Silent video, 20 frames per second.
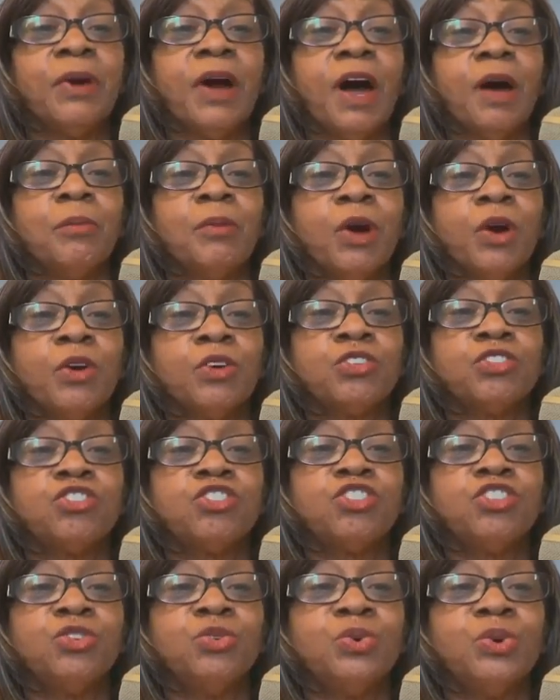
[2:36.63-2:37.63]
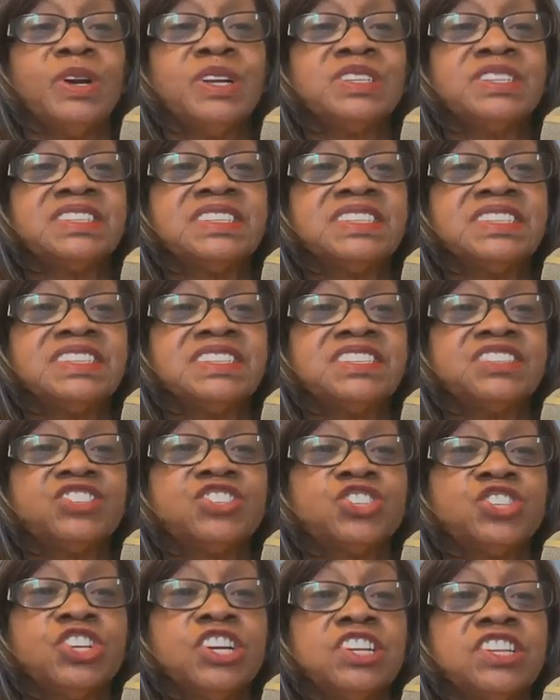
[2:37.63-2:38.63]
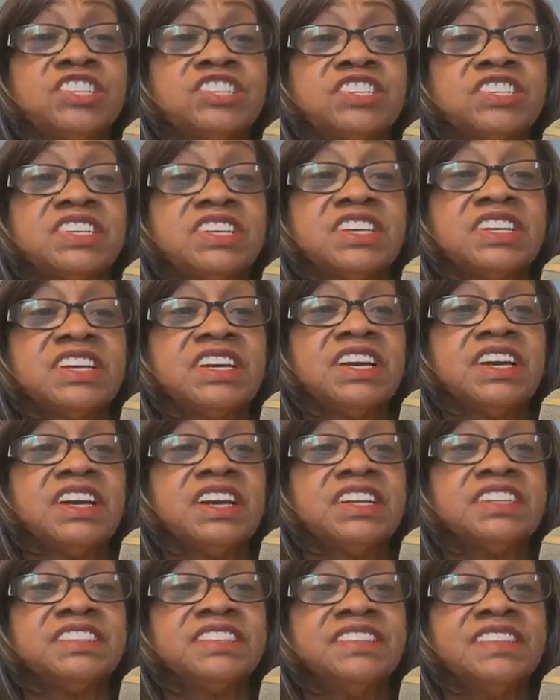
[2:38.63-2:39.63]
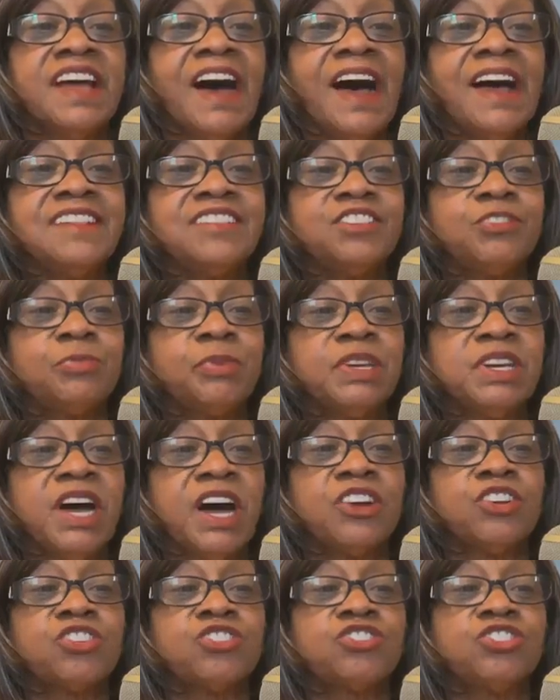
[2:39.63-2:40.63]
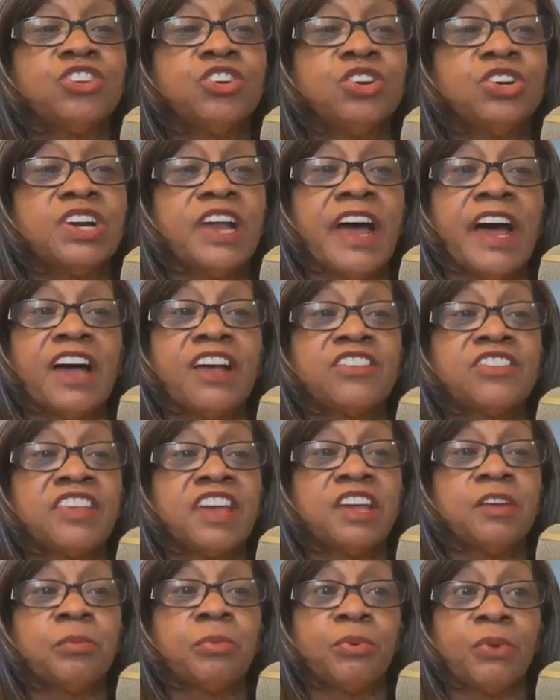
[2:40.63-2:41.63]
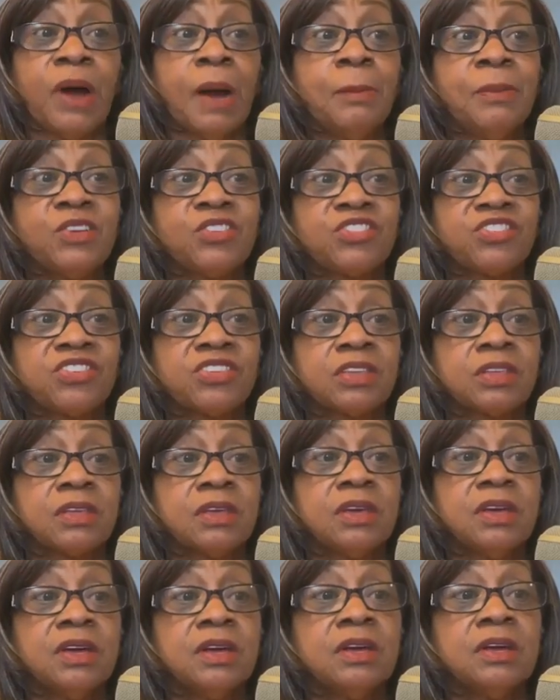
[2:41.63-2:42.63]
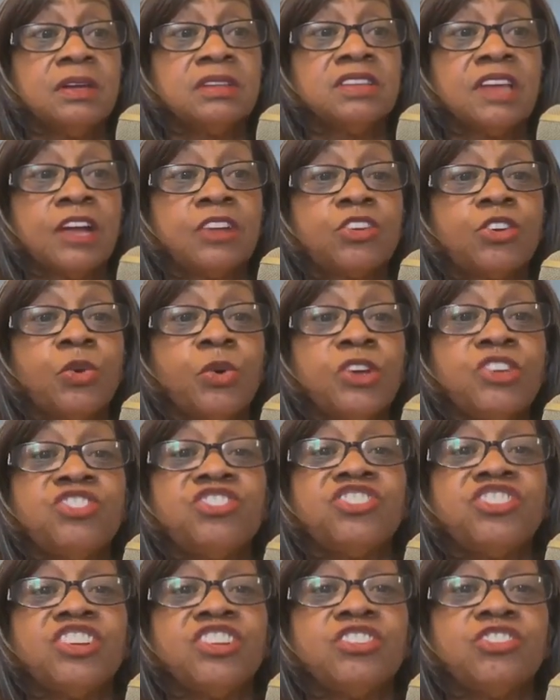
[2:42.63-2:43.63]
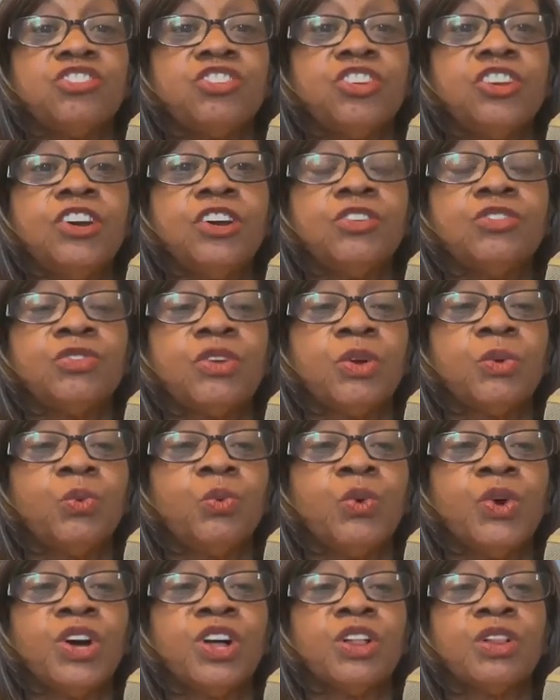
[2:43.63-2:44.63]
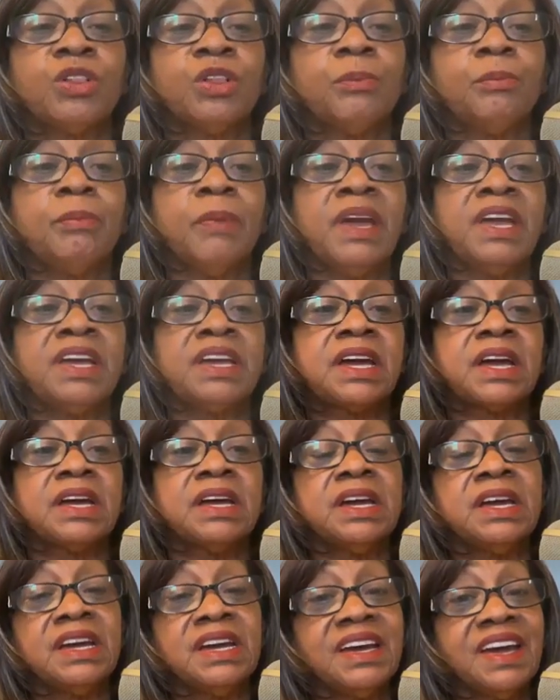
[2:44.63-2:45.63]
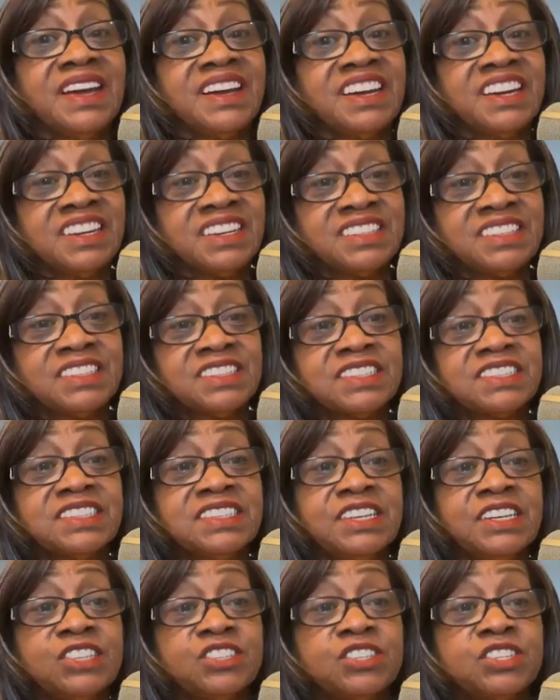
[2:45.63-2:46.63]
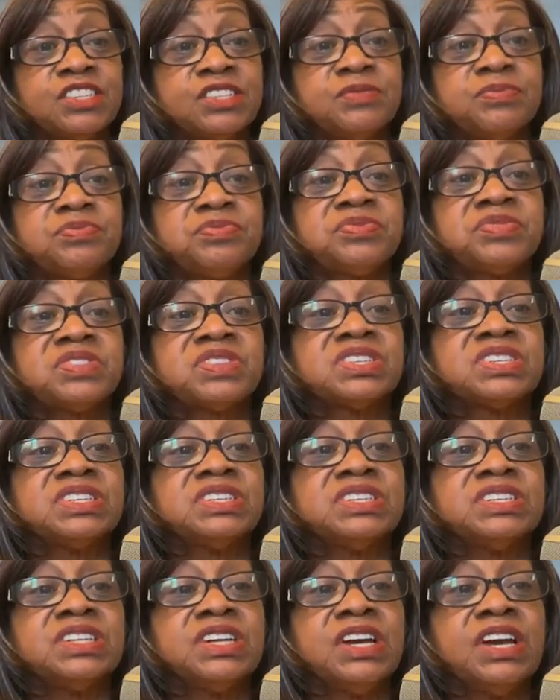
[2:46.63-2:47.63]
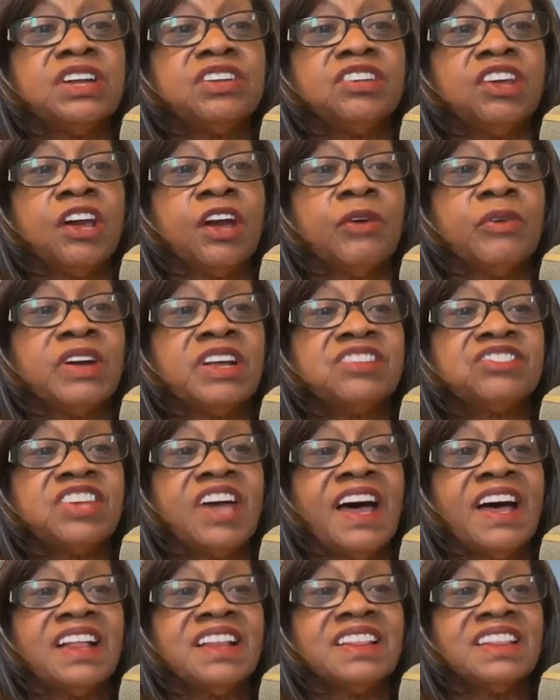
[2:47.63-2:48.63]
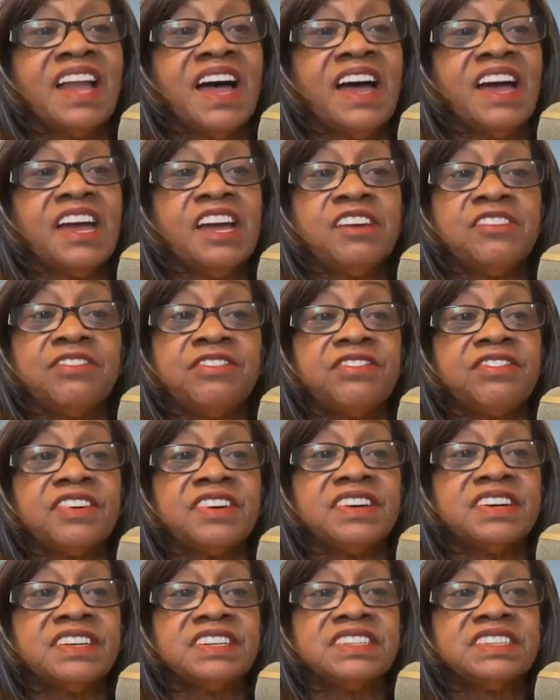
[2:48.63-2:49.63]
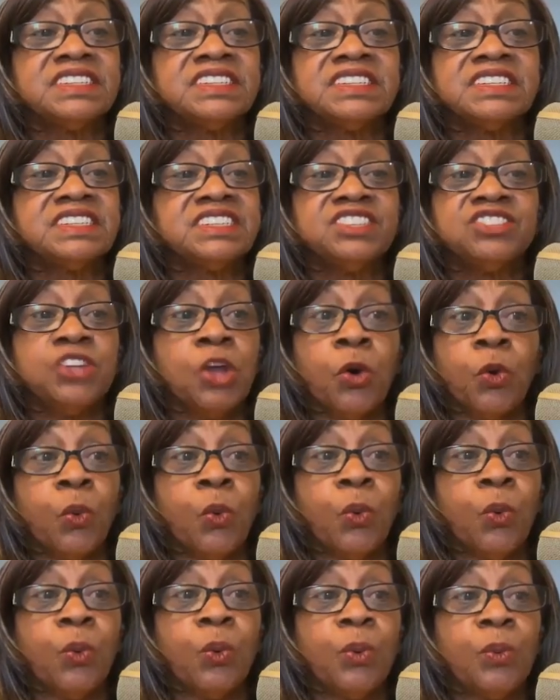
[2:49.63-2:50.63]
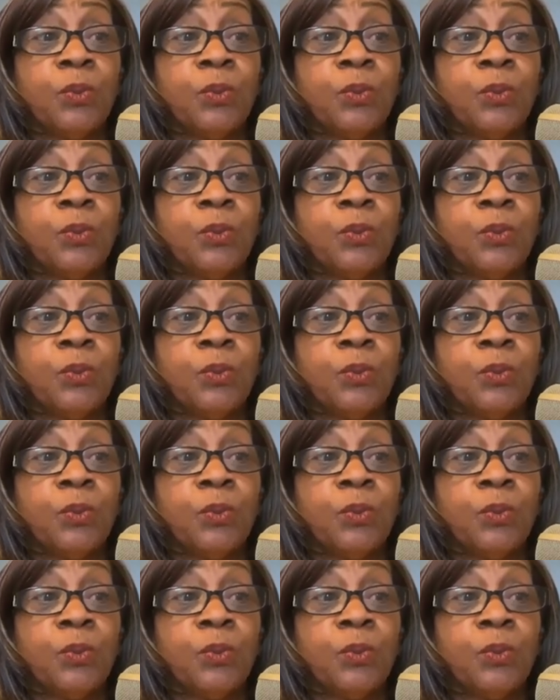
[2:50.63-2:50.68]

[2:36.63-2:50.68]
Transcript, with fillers: Proverbs 2 and 6 should not be understood as a promise that Christian children will make a good decision their entire life. No.